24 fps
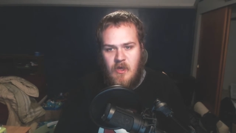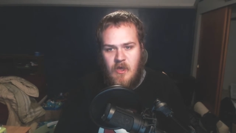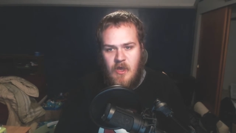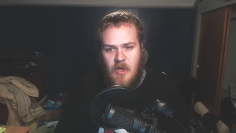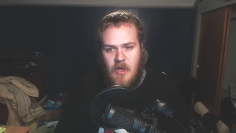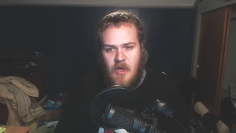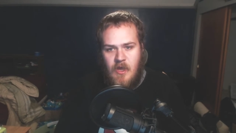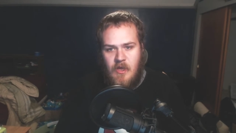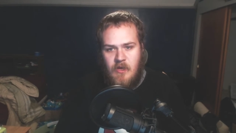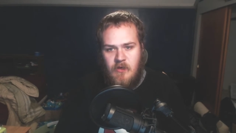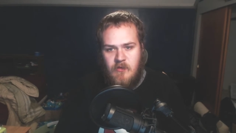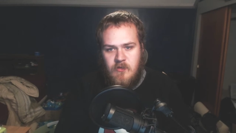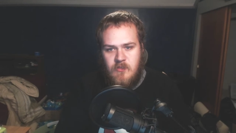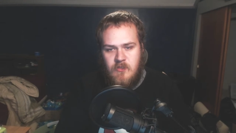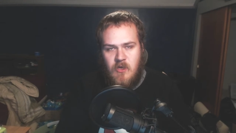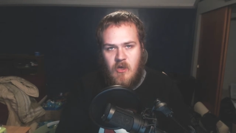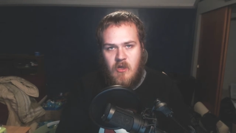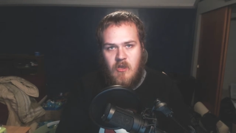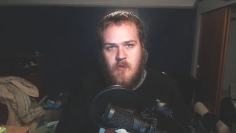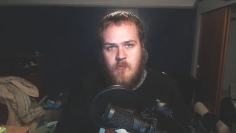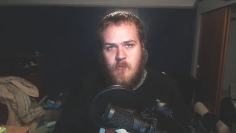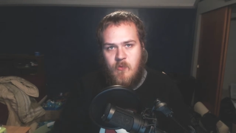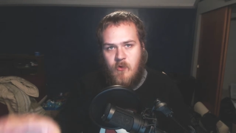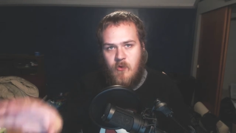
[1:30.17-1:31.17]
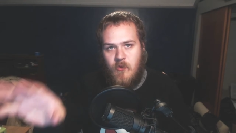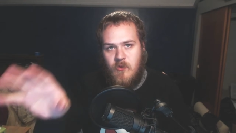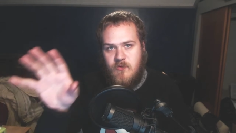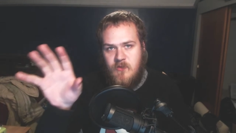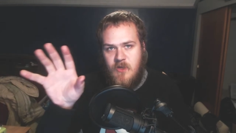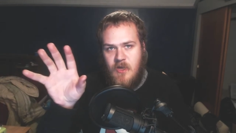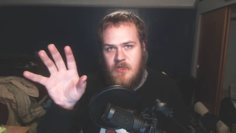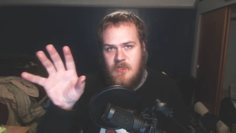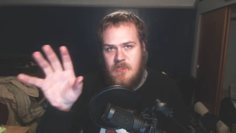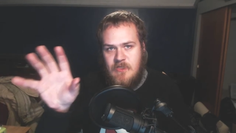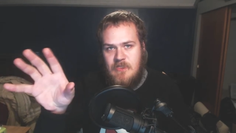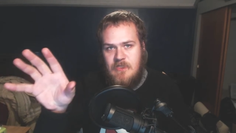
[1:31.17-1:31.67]
And because all the perlers
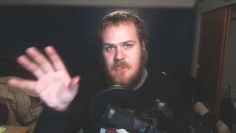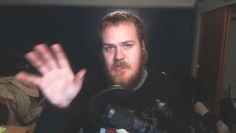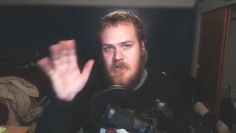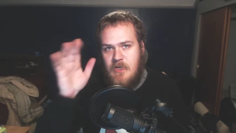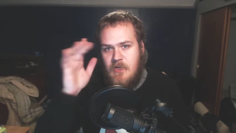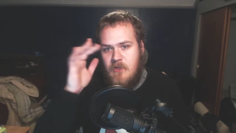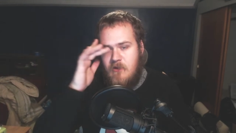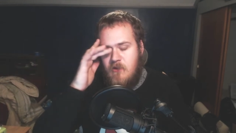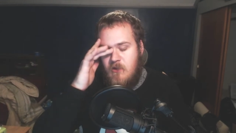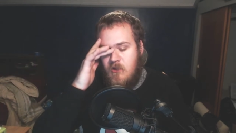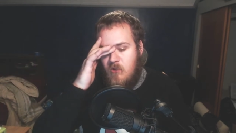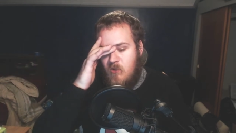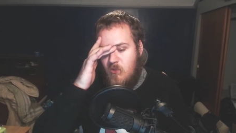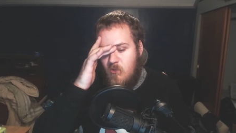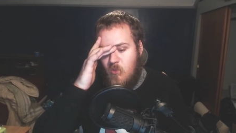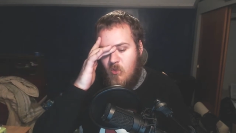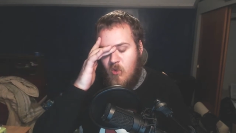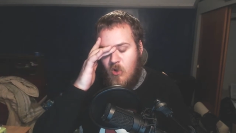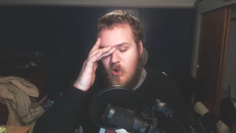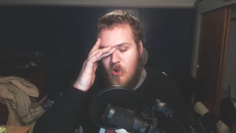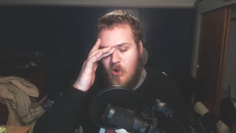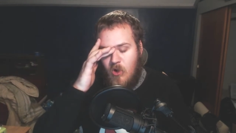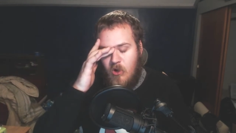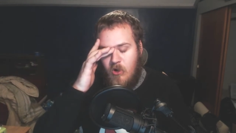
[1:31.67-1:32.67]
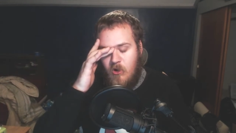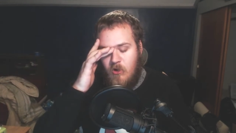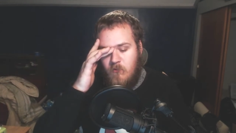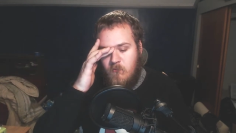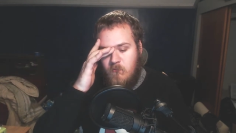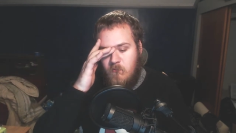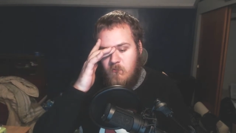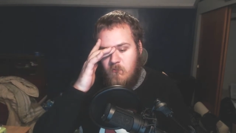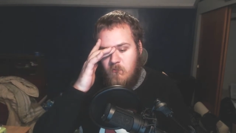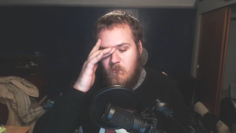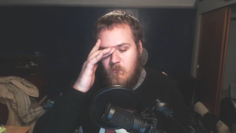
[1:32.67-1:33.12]
I had seen were